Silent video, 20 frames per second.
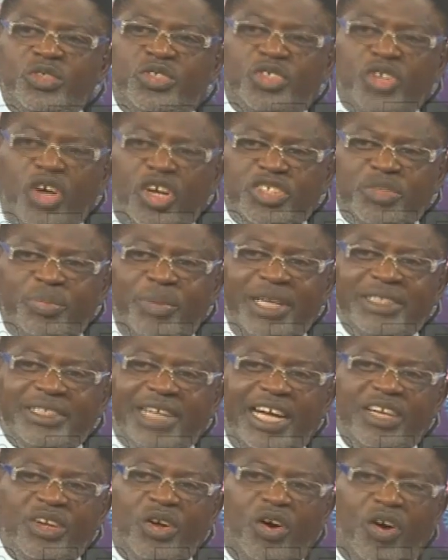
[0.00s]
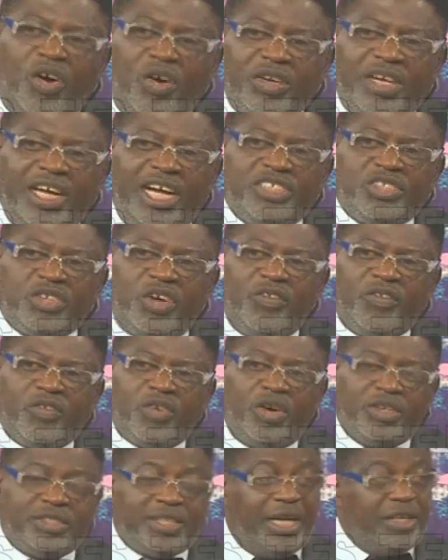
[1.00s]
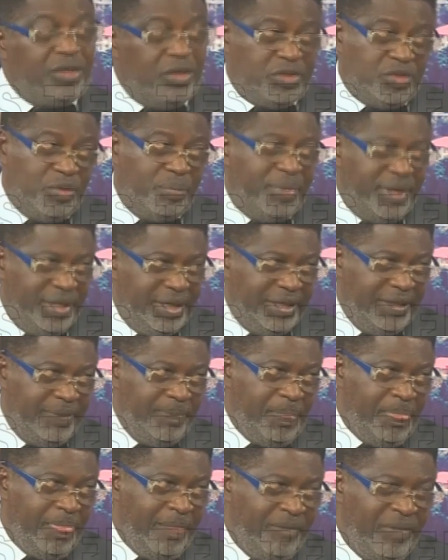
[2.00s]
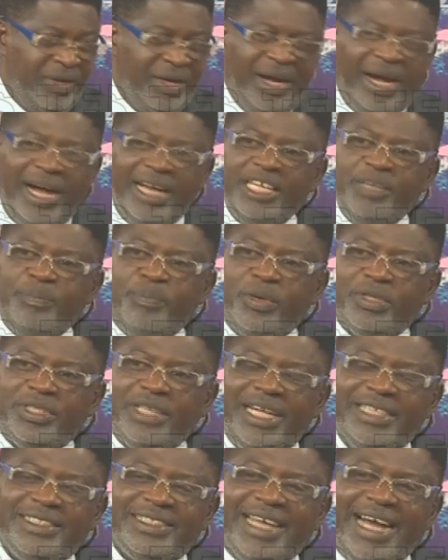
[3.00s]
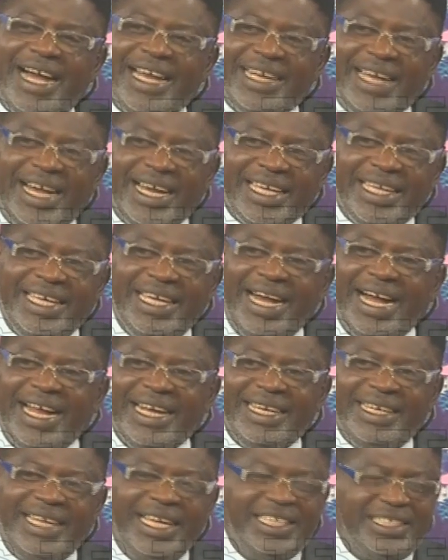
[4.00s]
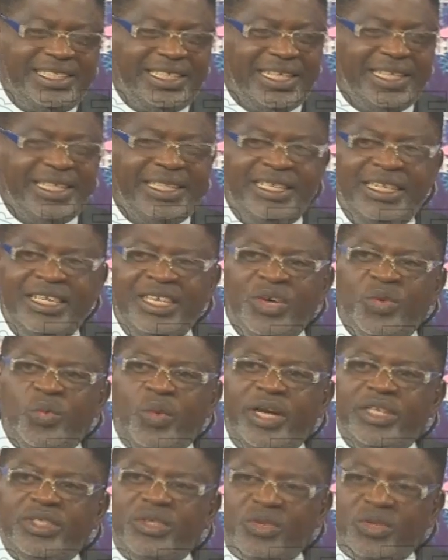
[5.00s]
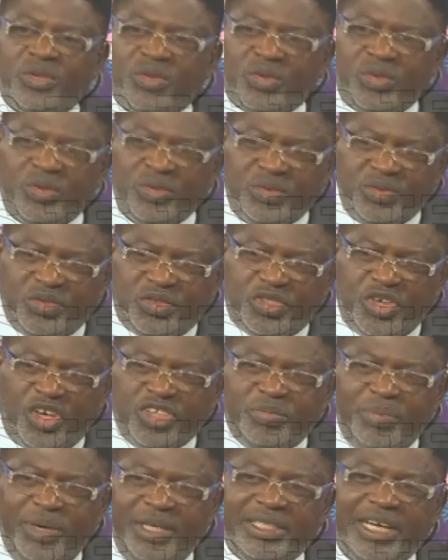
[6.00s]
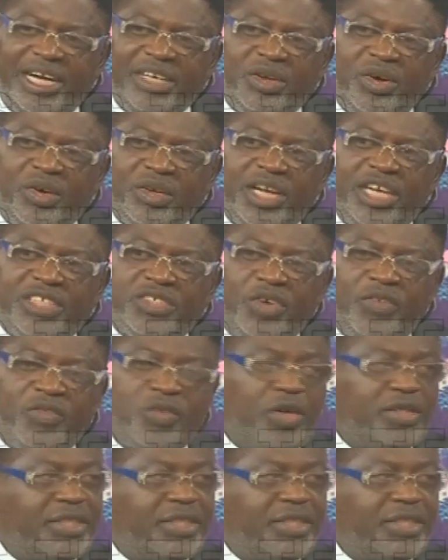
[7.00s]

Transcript: judgment and orders of courts are not obeyed, and it portends anarchy and danger when judgment and orders of